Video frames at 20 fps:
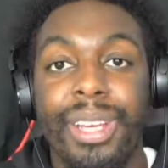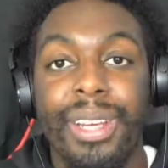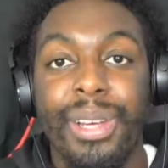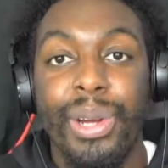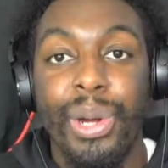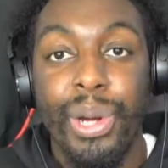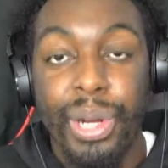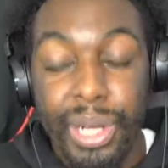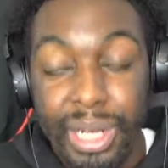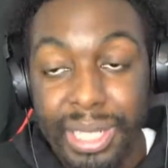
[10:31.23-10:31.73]

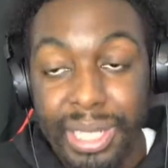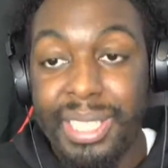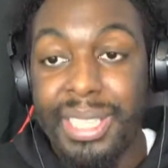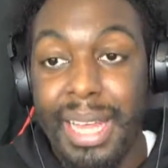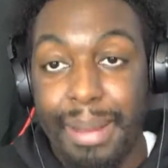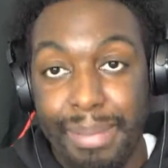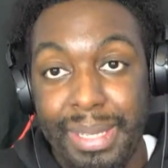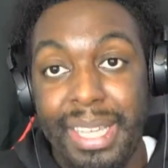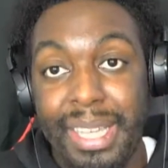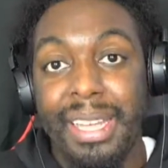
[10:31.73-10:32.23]
Hooker
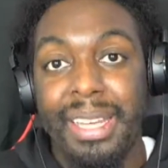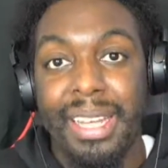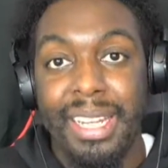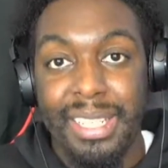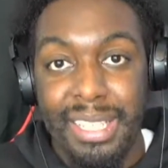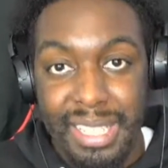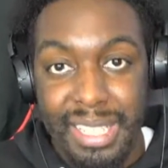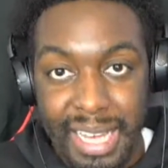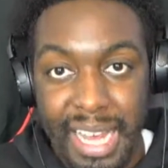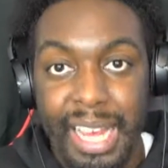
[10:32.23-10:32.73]
stepped in and
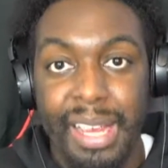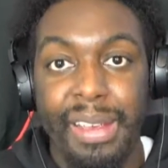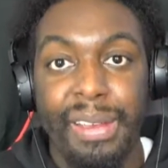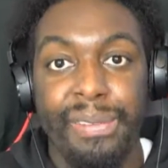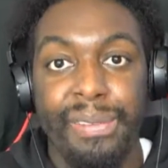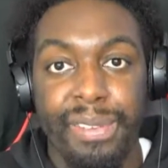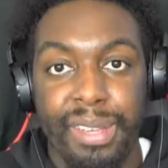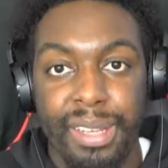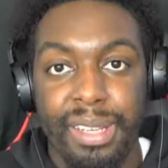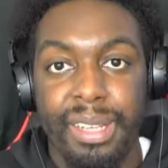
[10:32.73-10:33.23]

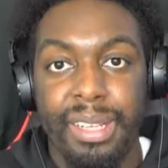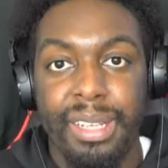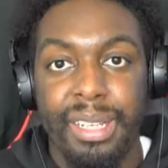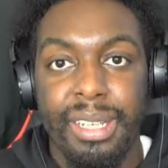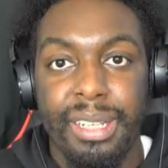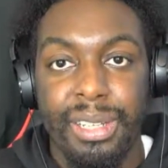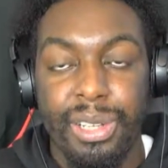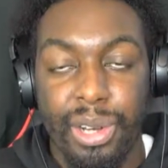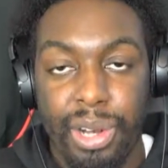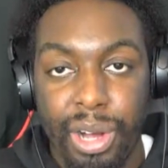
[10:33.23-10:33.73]
saved
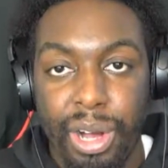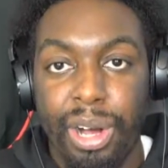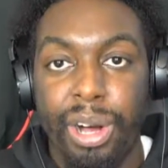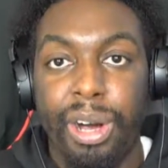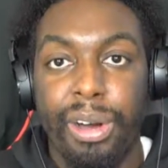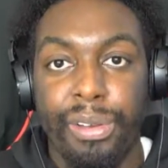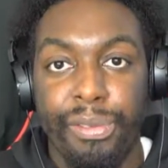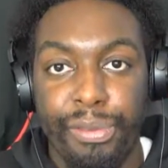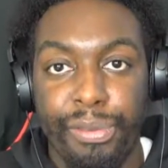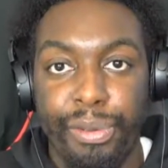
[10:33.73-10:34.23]
the
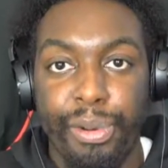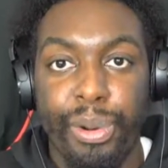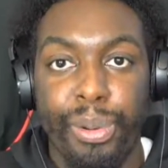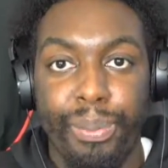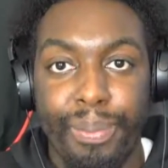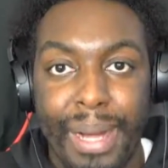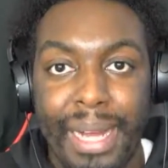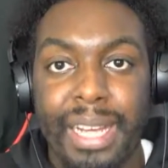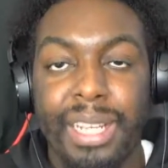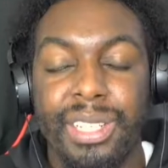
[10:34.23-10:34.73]
card for
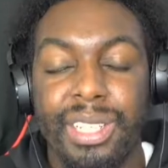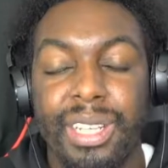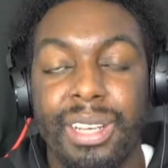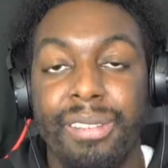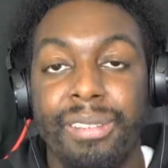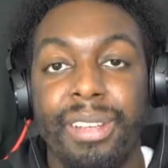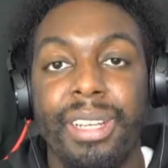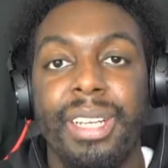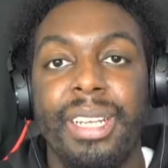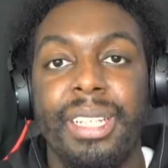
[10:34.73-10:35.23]
Makhachev.
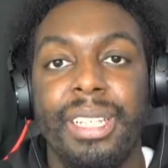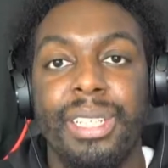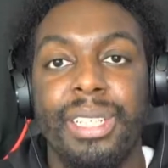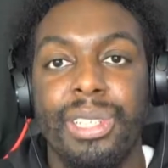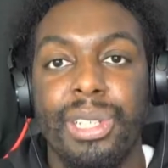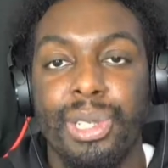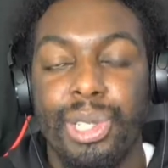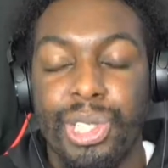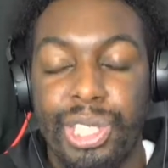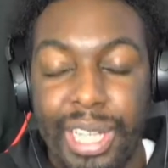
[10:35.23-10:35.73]

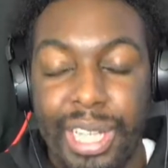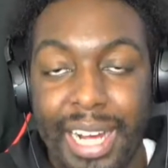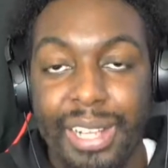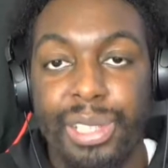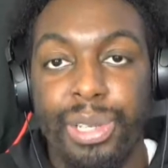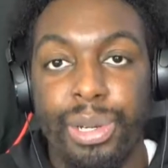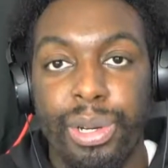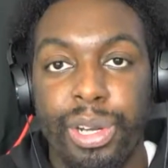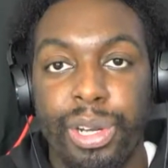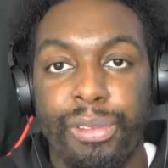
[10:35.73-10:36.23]
So shout out
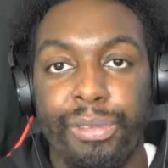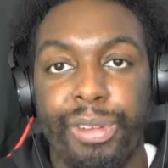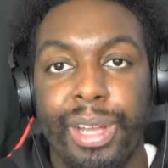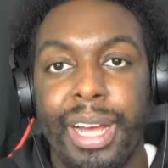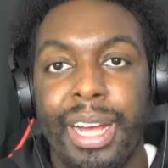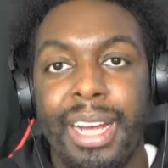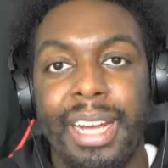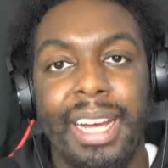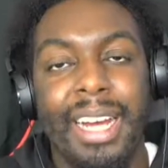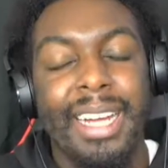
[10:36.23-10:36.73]
to Hooker for
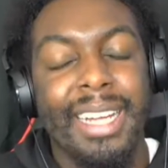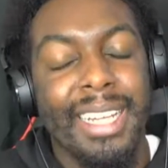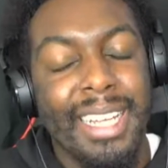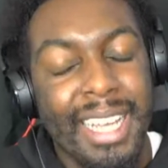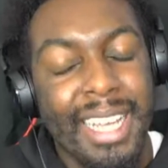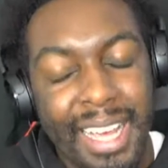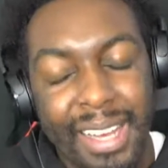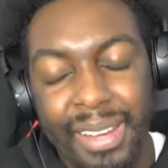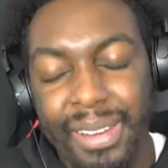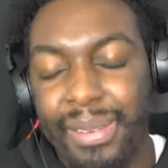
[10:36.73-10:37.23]
that.
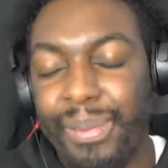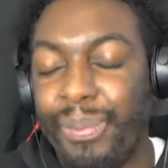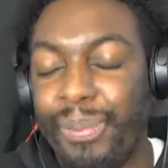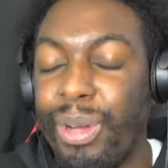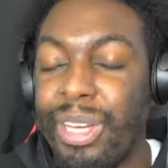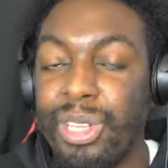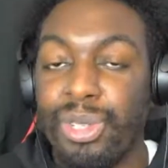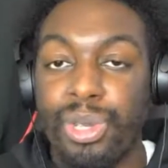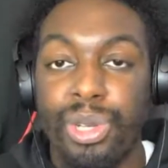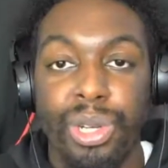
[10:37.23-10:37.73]
Again,
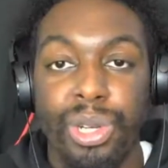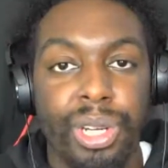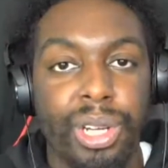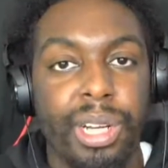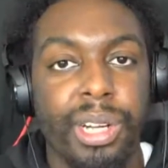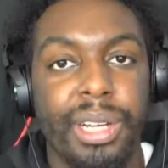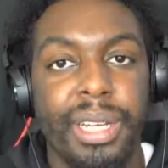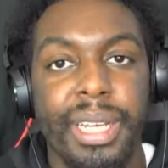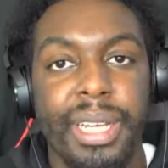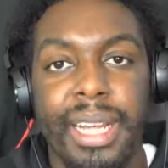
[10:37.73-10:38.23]
where does Hooker
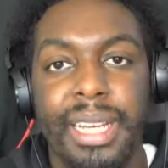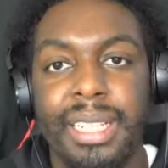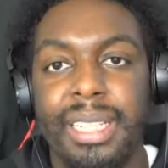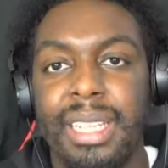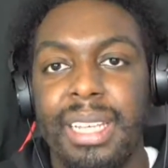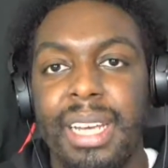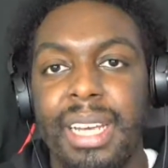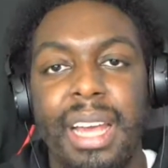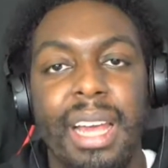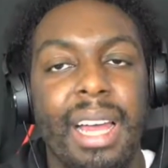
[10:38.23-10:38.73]
go next?
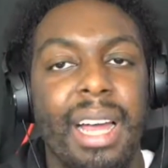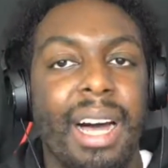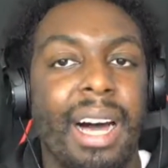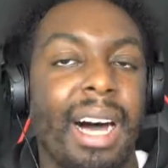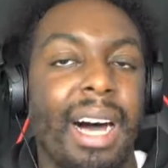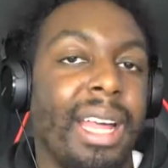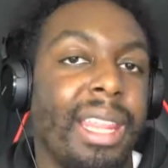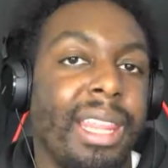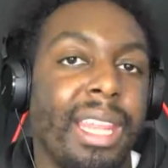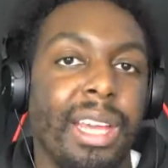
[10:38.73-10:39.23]

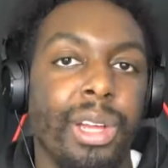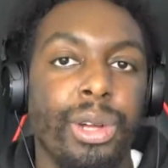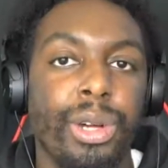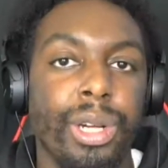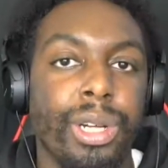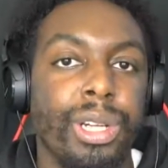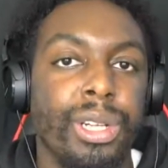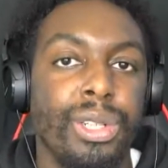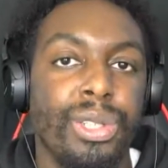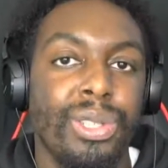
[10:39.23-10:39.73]
I think
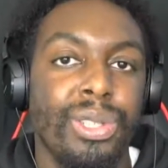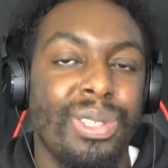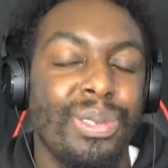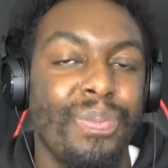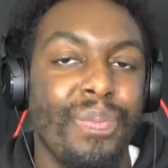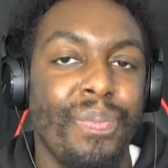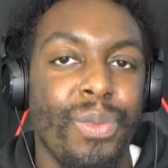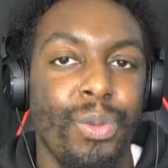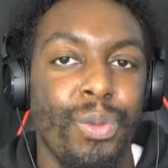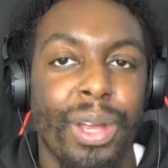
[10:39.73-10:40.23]
Hooker's
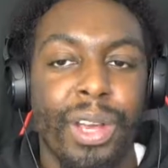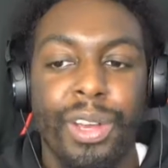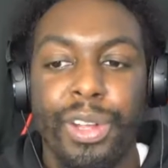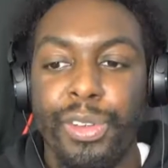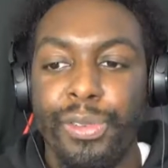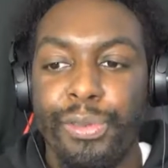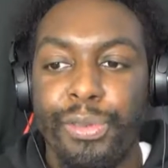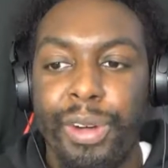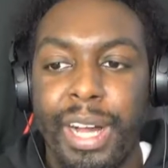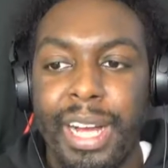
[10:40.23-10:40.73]
one of
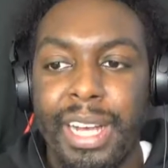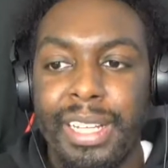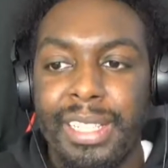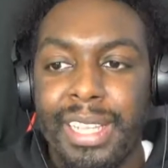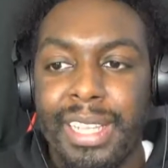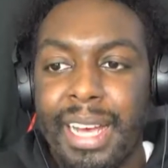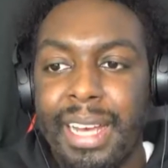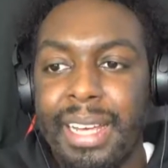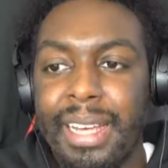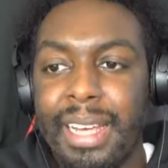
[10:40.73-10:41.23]
those fighters
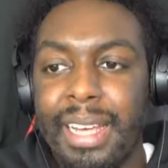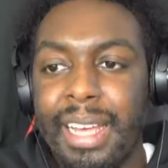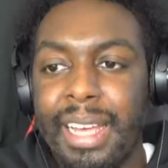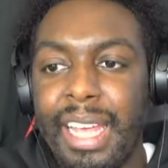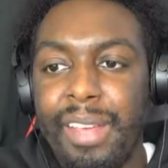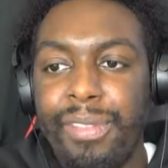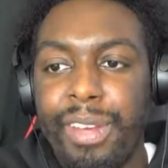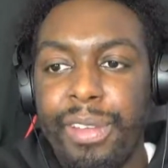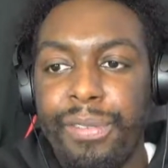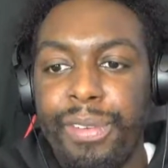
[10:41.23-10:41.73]
that
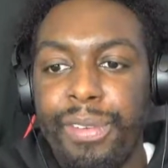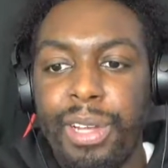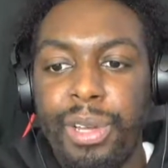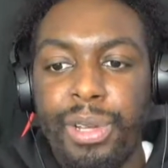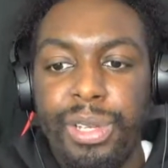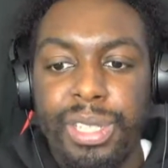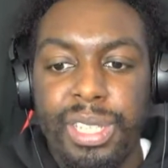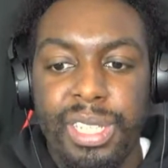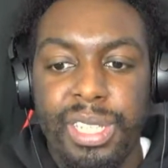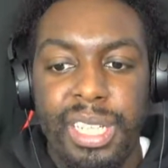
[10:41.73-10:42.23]
even if he
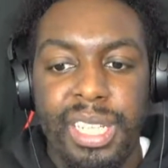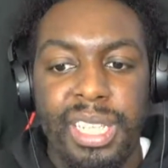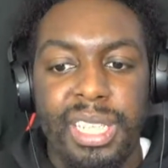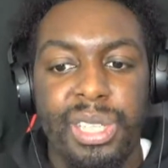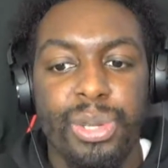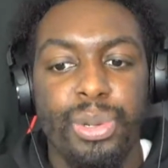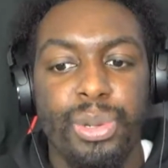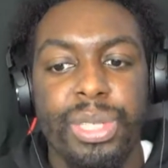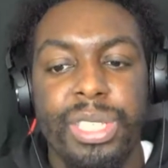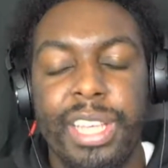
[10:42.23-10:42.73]
loses, he's
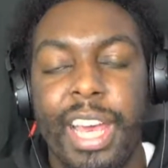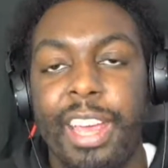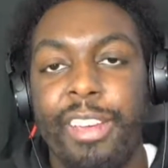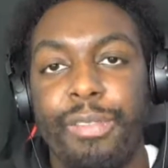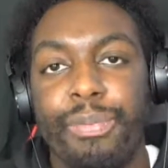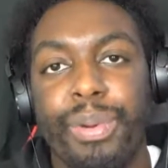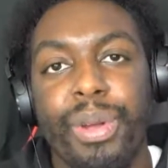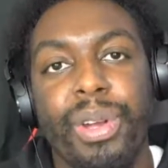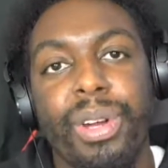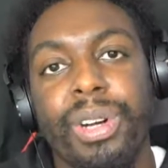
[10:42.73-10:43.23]
still safe
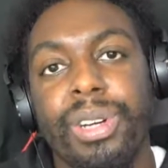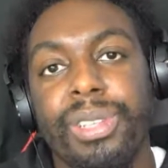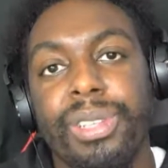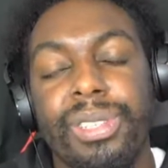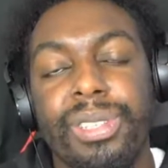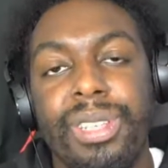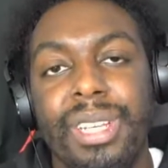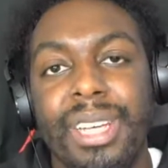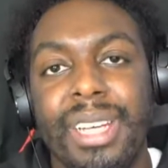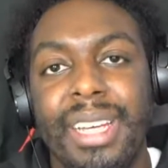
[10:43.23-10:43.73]
because